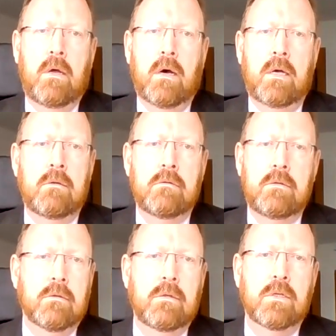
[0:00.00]

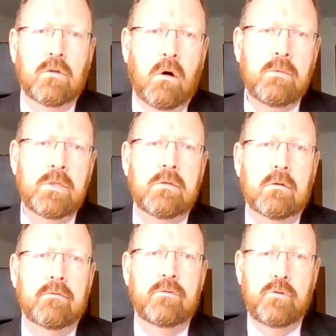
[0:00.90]
And the adoption
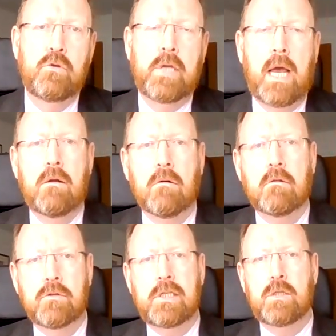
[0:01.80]
of new
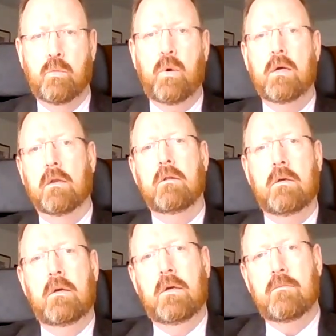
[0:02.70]
technologies
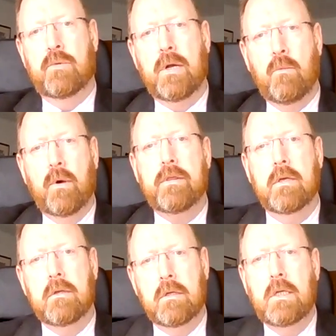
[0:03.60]
will bring with
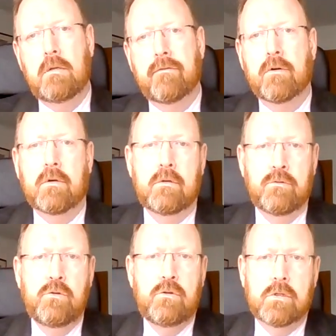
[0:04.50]
it the need for
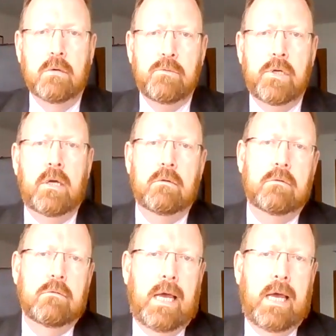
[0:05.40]
new subject